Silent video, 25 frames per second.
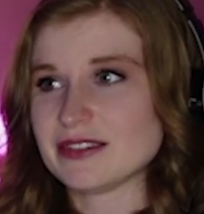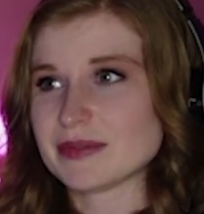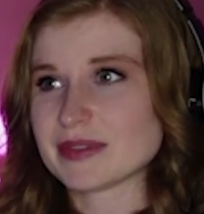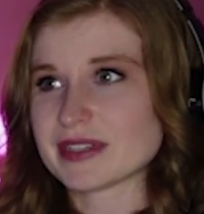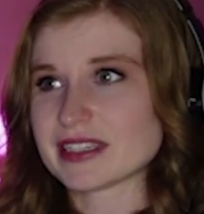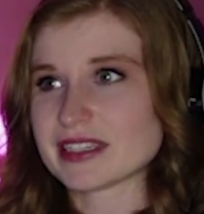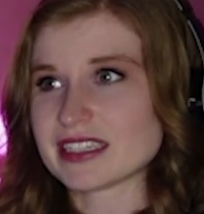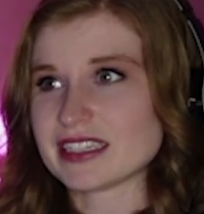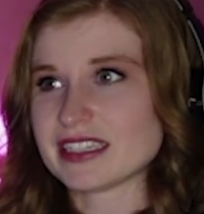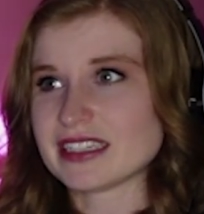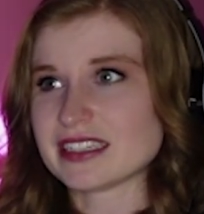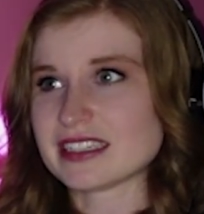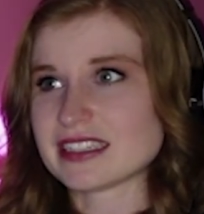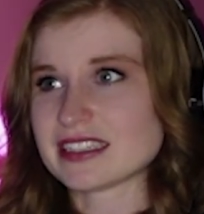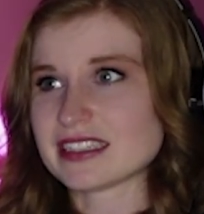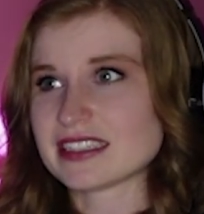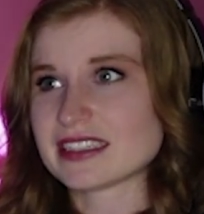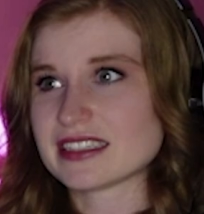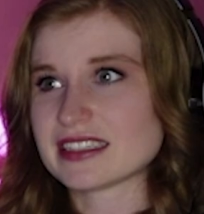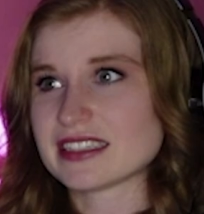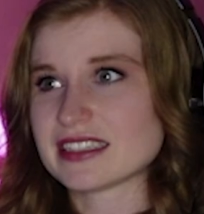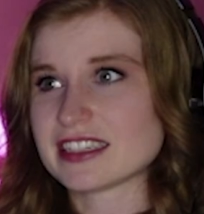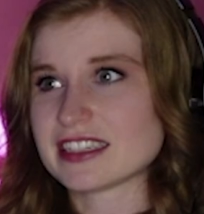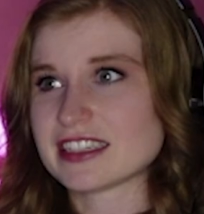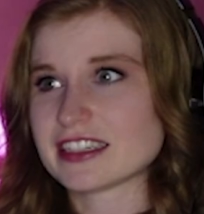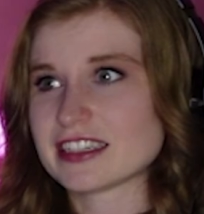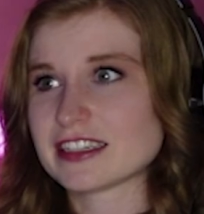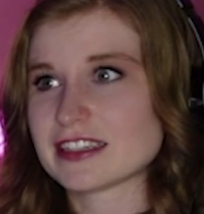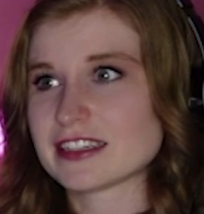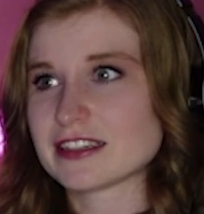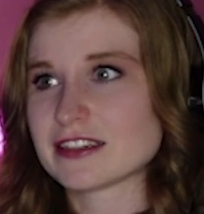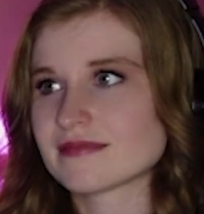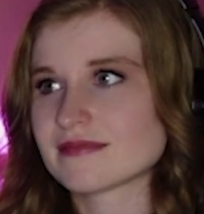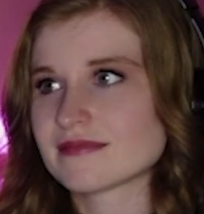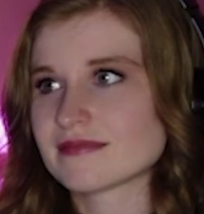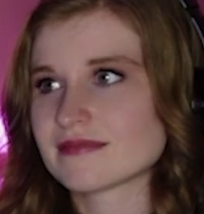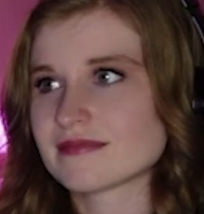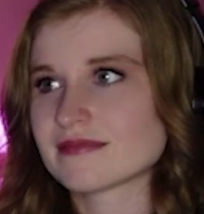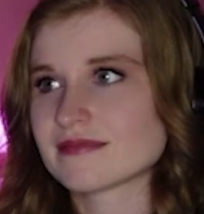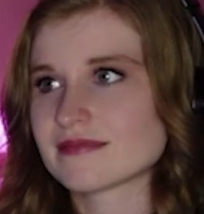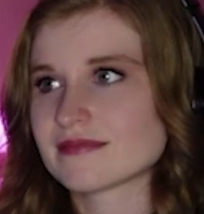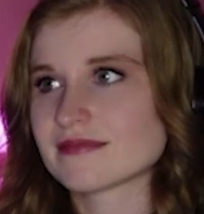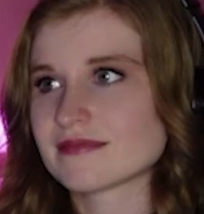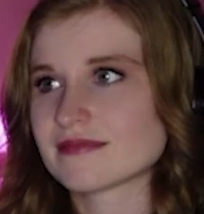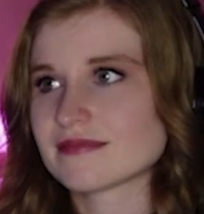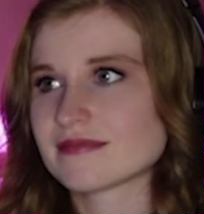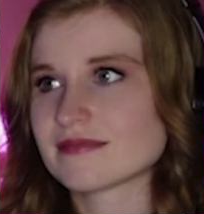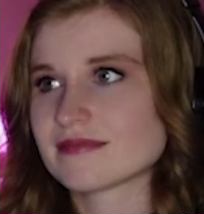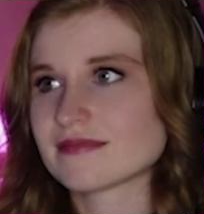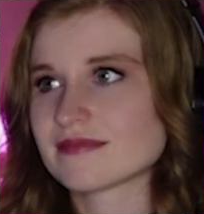Oh my gosh.
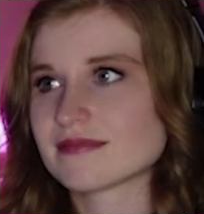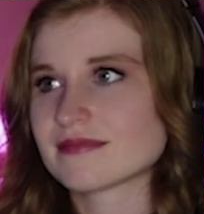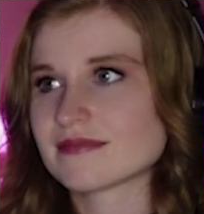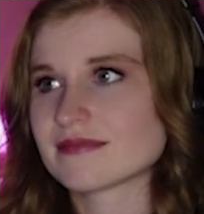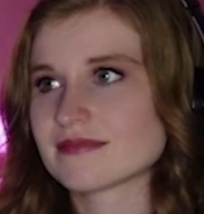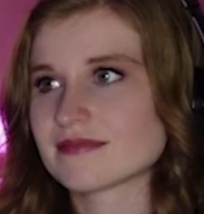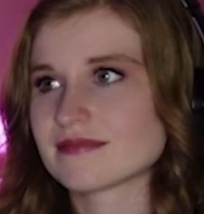McClane.